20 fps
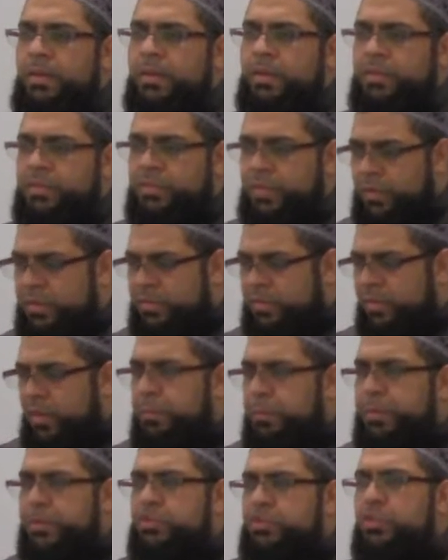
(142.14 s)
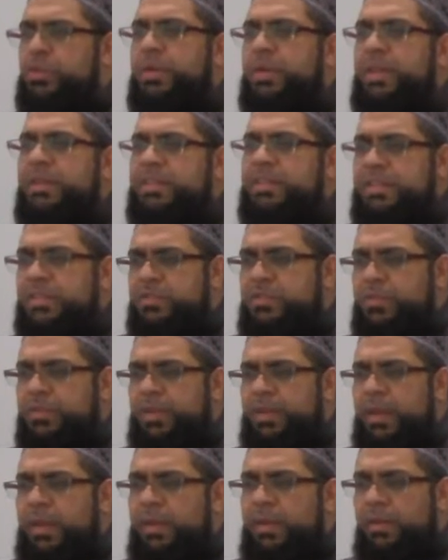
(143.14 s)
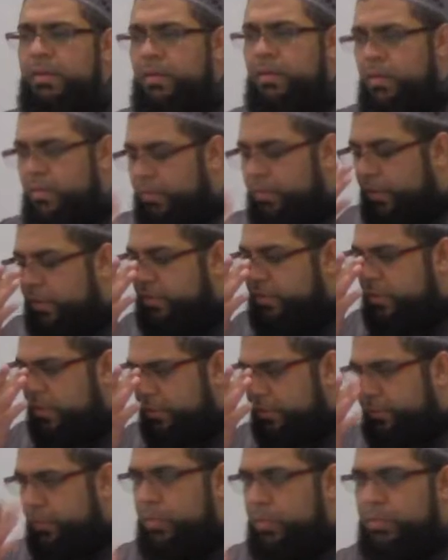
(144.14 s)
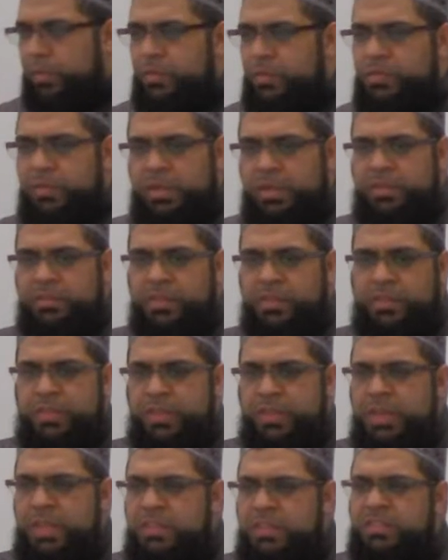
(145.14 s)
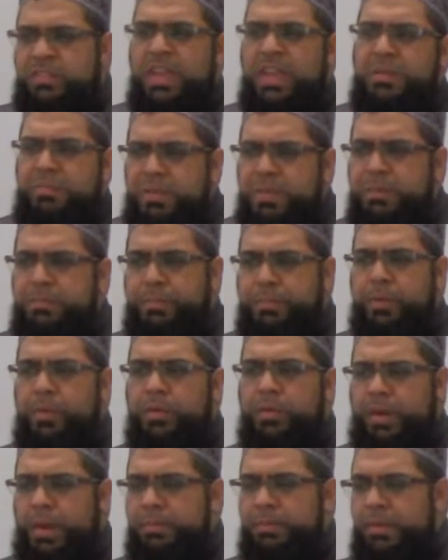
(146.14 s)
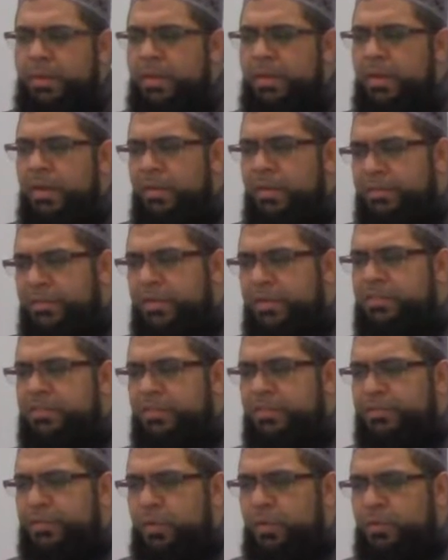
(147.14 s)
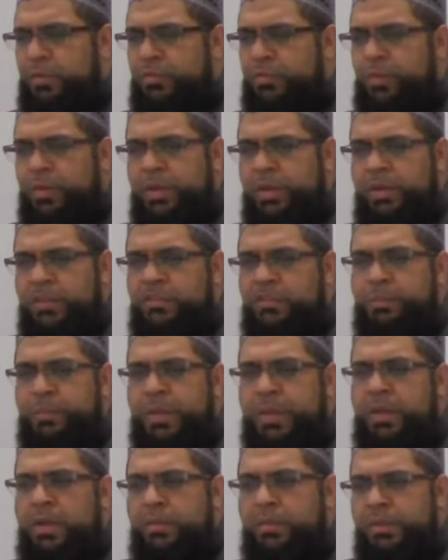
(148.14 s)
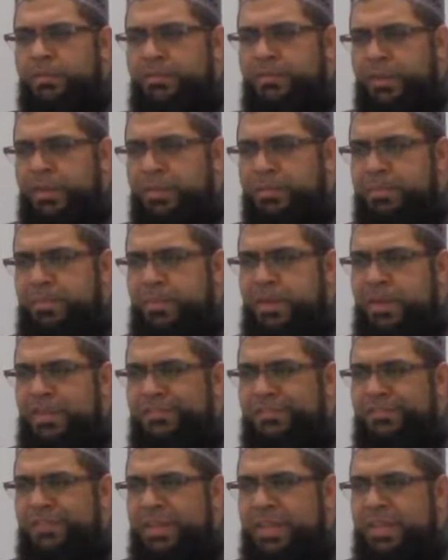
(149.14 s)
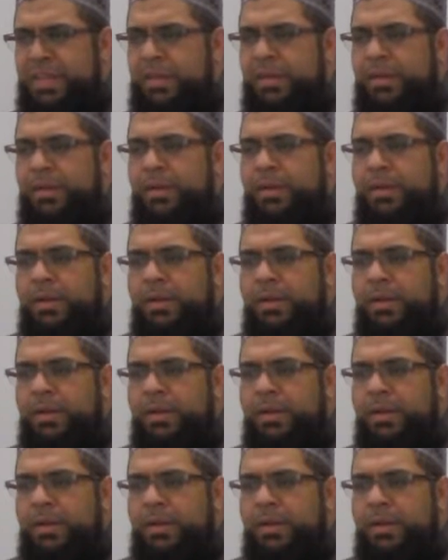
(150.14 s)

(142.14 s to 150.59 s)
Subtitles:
So it's an opportunity today. First and foremost, it's a 3-segment program. First and foremost, we're going to speak about very briefly,